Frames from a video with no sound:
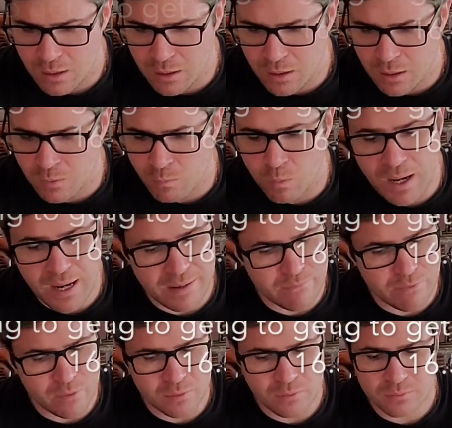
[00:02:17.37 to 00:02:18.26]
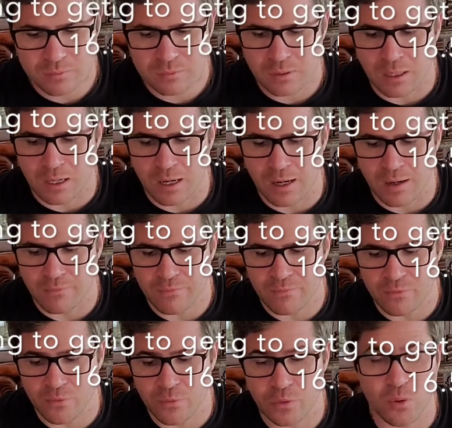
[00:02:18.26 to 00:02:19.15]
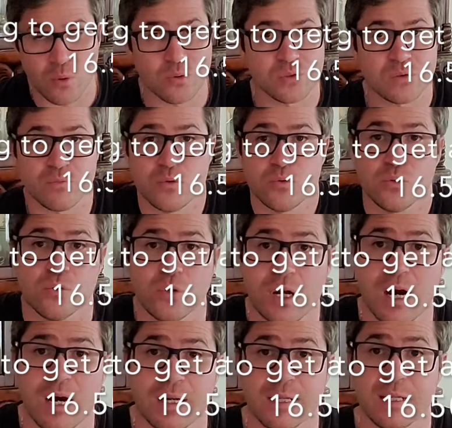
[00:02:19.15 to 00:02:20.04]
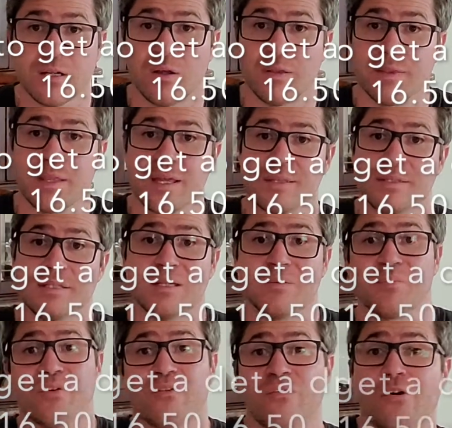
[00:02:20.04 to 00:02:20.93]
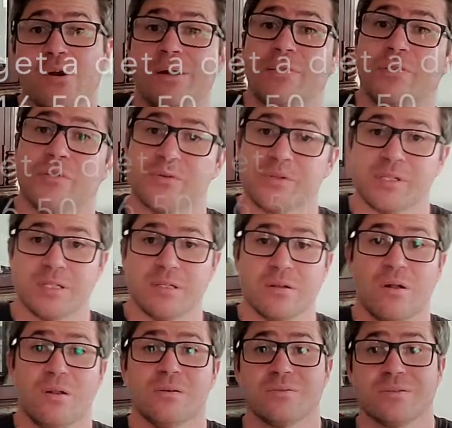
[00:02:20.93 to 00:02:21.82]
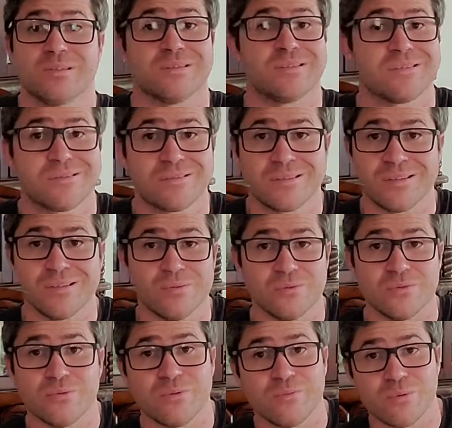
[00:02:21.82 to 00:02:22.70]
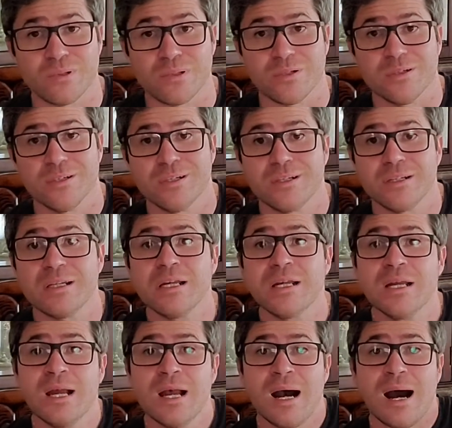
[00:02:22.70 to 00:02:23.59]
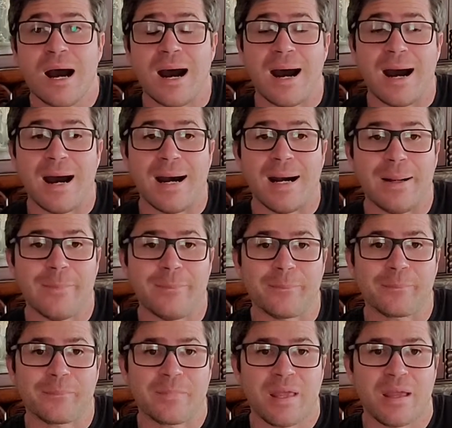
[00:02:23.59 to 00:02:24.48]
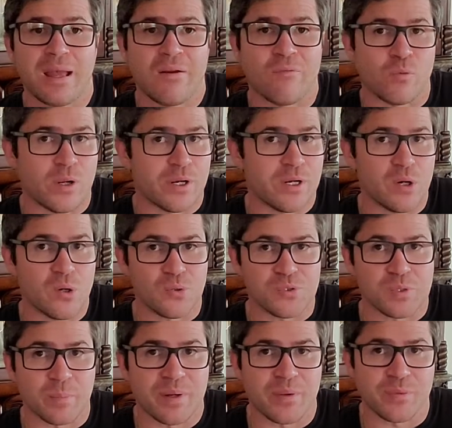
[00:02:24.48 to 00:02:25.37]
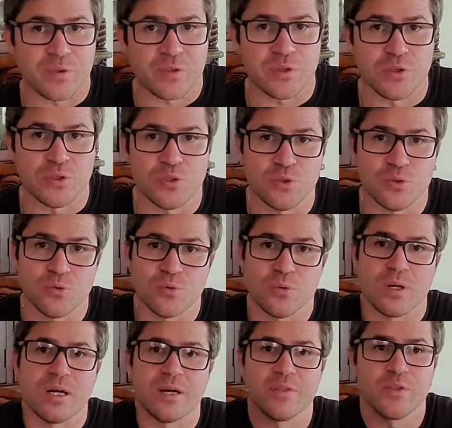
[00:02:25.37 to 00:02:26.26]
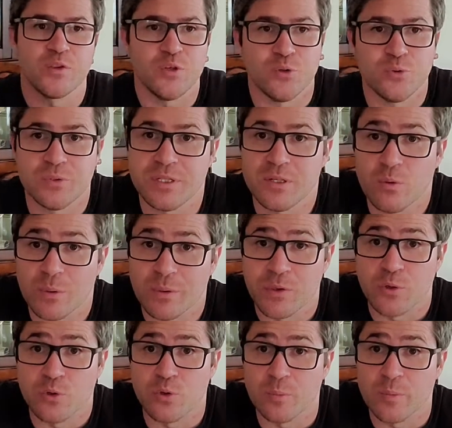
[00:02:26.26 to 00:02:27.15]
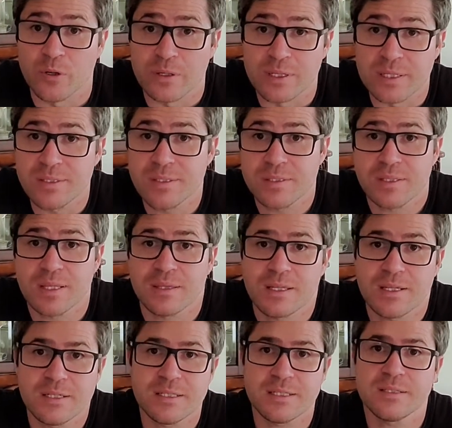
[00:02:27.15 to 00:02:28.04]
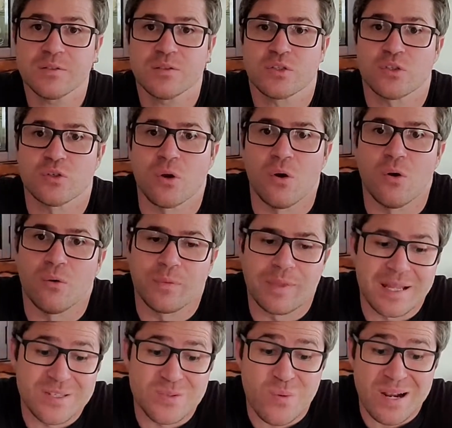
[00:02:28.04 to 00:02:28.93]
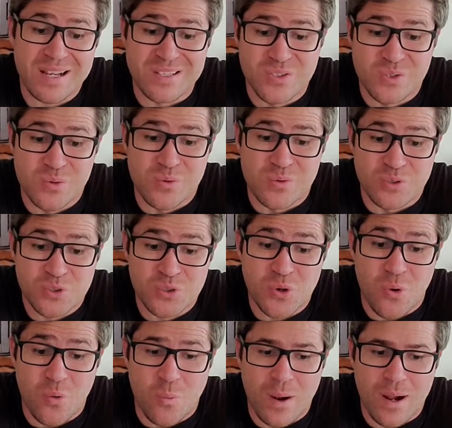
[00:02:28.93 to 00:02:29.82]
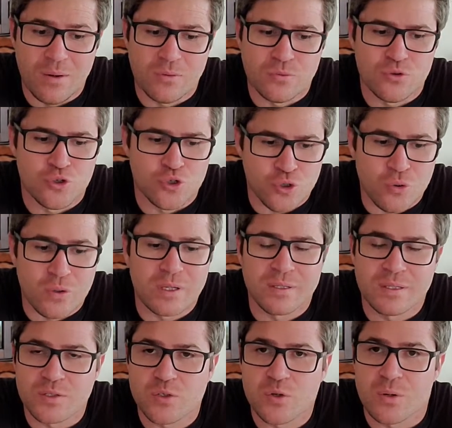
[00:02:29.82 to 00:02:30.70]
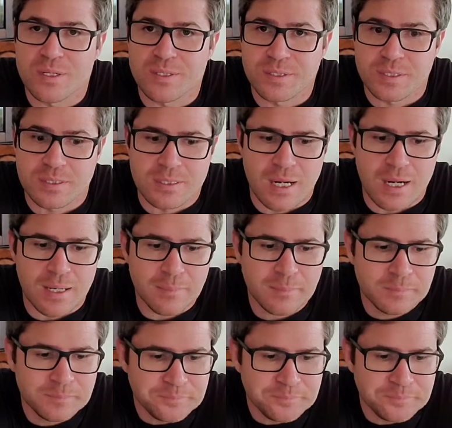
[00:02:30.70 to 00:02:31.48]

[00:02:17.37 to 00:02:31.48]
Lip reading: Arrival, for those of you who got in on that dip of around $13, it's still doing really good. Everyone knows about the new deal with Uber Eats that they did, so that's why it's doing so well during this crazy time.